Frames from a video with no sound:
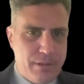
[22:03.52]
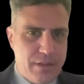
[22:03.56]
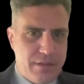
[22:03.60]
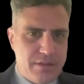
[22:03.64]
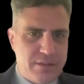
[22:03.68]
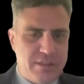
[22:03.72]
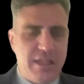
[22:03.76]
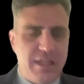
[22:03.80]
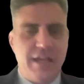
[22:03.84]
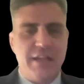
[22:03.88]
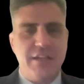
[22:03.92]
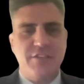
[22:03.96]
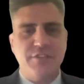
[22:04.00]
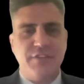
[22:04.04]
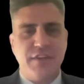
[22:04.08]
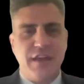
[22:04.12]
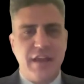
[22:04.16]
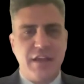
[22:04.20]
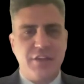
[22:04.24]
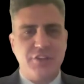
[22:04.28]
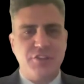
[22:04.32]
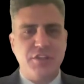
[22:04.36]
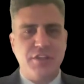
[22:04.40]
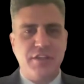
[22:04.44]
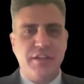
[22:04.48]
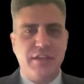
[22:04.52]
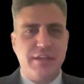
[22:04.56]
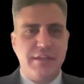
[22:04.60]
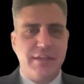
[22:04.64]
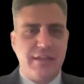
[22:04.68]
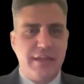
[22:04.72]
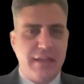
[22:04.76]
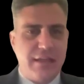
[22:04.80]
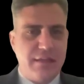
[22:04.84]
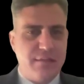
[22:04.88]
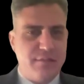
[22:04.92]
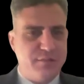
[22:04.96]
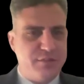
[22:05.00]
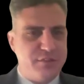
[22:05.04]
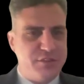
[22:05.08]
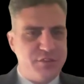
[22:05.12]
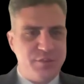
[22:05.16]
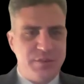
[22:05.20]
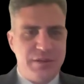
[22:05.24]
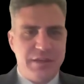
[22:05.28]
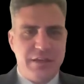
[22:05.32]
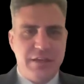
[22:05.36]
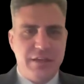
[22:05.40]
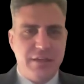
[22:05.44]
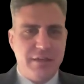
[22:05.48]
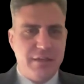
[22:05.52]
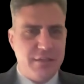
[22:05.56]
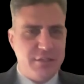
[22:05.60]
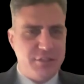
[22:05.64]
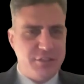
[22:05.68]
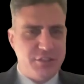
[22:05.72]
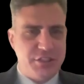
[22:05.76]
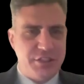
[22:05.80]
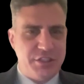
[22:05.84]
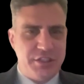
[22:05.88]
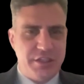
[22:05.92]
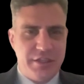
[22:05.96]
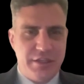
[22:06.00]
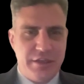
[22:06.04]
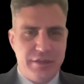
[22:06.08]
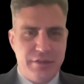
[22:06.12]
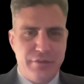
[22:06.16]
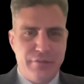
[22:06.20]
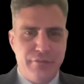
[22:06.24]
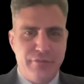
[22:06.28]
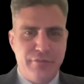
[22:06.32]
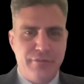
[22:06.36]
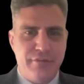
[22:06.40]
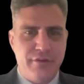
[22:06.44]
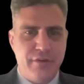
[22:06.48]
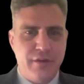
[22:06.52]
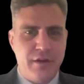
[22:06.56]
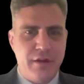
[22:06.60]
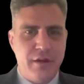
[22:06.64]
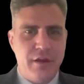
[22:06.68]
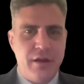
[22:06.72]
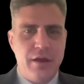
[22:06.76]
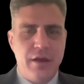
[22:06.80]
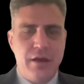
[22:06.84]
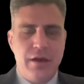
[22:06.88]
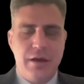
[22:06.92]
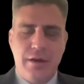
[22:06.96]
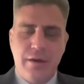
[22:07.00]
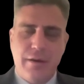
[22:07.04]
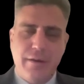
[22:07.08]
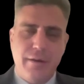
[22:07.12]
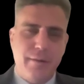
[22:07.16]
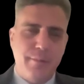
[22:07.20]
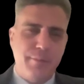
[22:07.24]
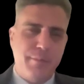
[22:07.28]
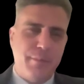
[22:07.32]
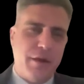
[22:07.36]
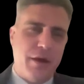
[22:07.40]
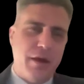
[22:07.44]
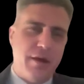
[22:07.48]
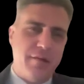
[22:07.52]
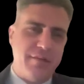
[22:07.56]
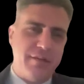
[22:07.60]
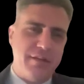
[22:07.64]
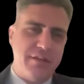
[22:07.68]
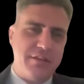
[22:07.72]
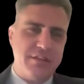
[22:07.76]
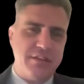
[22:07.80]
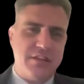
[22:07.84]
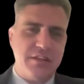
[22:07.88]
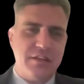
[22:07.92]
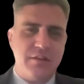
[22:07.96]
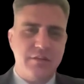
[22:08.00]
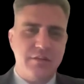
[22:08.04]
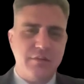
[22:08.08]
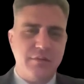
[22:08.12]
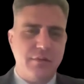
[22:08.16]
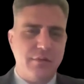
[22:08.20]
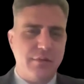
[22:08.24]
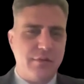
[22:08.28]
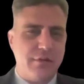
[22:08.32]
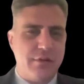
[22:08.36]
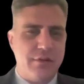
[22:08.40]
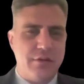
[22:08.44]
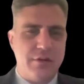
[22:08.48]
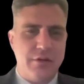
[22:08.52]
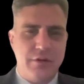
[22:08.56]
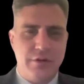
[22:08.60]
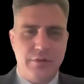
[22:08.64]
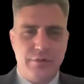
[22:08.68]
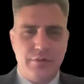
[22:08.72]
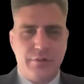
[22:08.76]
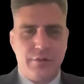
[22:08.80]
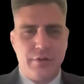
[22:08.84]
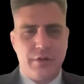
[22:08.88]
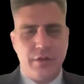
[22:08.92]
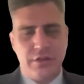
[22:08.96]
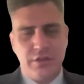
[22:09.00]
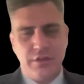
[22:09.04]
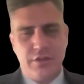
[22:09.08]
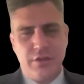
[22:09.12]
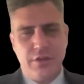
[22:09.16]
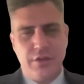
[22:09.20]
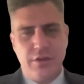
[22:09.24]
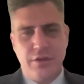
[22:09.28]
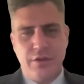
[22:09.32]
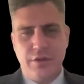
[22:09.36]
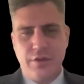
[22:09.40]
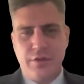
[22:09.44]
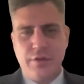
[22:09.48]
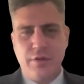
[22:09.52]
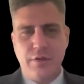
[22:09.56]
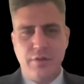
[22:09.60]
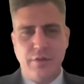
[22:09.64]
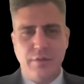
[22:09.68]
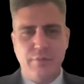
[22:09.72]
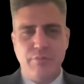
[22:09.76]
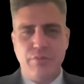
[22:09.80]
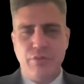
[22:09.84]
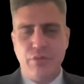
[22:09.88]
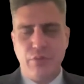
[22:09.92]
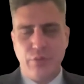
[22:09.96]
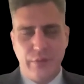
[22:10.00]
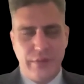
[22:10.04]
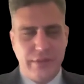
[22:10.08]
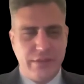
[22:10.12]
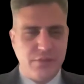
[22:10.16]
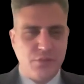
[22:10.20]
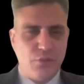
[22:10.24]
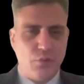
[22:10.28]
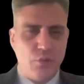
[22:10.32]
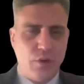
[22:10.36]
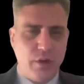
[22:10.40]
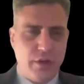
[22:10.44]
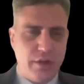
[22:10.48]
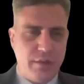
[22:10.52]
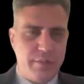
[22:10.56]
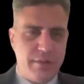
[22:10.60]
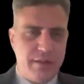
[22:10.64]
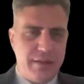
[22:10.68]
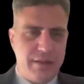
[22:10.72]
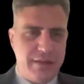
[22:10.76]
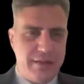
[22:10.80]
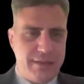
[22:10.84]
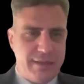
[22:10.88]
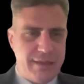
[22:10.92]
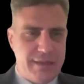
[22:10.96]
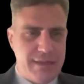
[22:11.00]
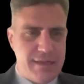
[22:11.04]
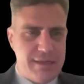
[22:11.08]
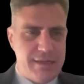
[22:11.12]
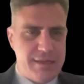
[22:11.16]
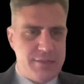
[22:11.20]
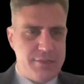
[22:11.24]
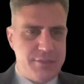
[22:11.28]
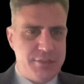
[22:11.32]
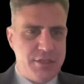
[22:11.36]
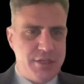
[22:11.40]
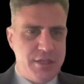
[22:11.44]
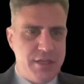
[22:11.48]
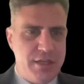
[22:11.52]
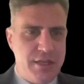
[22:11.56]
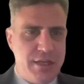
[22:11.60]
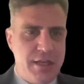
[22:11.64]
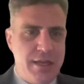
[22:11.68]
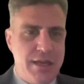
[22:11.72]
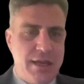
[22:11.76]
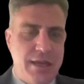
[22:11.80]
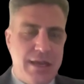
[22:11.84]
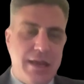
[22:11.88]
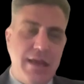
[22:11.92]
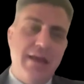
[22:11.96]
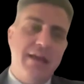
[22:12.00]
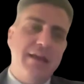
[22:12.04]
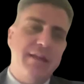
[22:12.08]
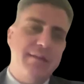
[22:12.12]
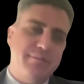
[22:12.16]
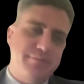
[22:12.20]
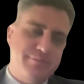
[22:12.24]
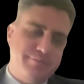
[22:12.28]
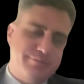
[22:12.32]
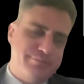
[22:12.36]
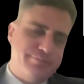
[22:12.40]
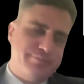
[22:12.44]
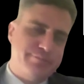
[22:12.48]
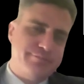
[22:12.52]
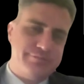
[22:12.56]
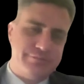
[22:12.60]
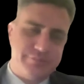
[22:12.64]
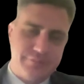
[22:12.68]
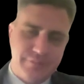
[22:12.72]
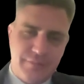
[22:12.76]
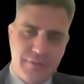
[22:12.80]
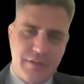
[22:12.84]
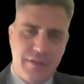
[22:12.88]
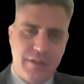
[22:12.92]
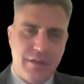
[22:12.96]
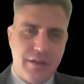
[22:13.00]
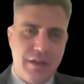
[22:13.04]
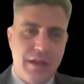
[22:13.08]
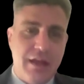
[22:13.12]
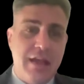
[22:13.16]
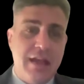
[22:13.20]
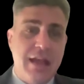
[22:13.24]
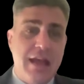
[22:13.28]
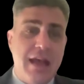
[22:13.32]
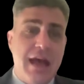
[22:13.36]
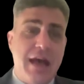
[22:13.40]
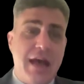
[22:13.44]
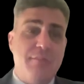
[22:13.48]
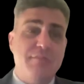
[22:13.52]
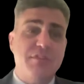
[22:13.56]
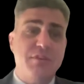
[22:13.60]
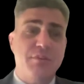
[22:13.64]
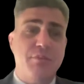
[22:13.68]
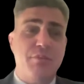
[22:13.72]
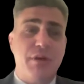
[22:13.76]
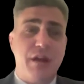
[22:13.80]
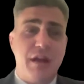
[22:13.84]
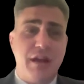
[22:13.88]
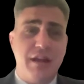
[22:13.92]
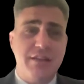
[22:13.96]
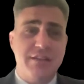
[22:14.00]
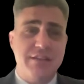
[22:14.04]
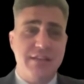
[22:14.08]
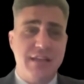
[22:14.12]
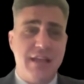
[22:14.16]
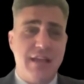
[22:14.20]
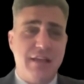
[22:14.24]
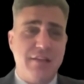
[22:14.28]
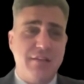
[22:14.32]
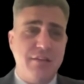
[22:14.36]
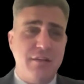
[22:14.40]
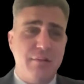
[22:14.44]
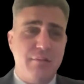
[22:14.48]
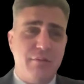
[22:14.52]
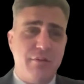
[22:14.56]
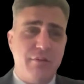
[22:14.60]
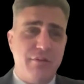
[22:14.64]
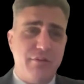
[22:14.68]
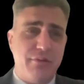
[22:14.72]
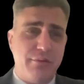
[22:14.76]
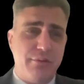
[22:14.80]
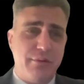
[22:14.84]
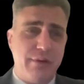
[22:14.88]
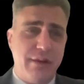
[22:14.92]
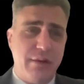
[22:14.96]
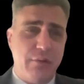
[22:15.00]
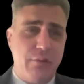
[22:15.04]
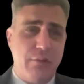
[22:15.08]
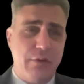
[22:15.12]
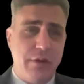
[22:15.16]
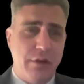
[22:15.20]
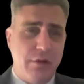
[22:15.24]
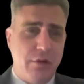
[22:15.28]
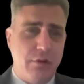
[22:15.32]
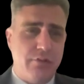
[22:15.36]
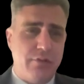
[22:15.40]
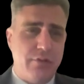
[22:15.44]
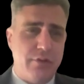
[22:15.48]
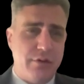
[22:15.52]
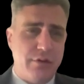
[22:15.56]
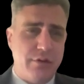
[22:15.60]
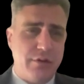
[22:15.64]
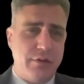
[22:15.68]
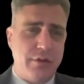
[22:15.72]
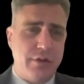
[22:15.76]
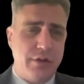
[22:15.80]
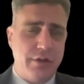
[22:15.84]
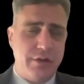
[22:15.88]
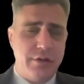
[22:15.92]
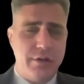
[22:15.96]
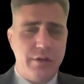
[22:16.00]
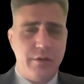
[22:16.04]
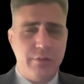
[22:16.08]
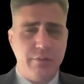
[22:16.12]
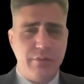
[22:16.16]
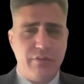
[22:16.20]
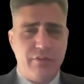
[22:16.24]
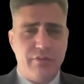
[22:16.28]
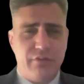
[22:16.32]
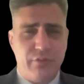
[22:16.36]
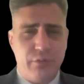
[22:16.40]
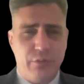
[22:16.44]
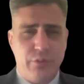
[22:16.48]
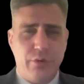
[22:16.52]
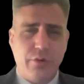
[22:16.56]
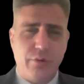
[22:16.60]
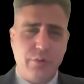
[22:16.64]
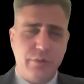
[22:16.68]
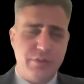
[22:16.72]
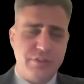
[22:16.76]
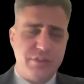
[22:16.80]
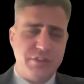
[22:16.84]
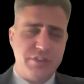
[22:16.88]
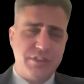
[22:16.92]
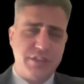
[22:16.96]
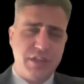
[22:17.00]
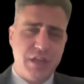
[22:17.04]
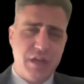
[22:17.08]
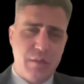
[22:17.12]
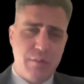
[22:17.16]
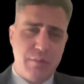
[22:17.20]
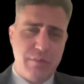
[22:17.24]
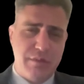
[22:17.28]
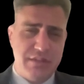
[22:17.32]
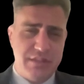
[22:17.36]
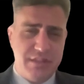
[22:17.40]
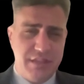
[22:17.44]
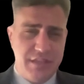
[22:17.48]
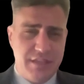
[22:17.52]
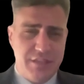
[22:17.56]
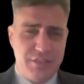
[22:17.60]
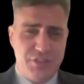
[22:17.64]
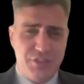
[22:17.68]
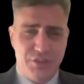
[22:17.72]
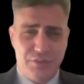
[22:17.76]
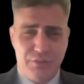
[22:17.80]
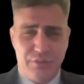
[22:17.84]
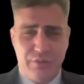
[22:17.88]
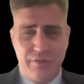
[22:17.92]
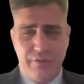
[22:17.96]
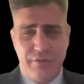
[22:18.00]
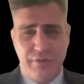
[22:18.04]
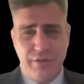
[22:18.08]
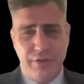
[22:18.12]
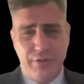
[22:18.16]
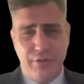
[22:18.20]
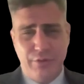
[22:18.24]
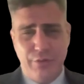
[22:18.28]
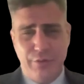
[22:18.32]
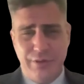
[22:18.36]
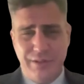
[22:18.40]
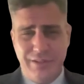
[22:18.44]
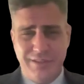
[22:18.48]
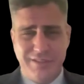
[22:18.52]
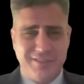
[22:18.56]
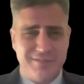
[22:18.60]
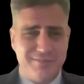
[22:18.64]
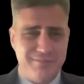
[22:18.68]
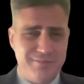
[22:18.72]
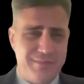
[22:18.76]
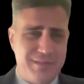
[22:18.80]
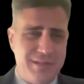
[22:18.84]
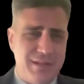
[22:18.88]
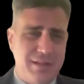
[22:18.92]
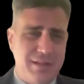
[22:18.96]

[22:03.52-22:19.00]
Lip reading: Satisfaction, engagement, initiative. Obviously, employees want to be engaged, and yeah, I'm surprised that number three went over number four, which is compensation review, which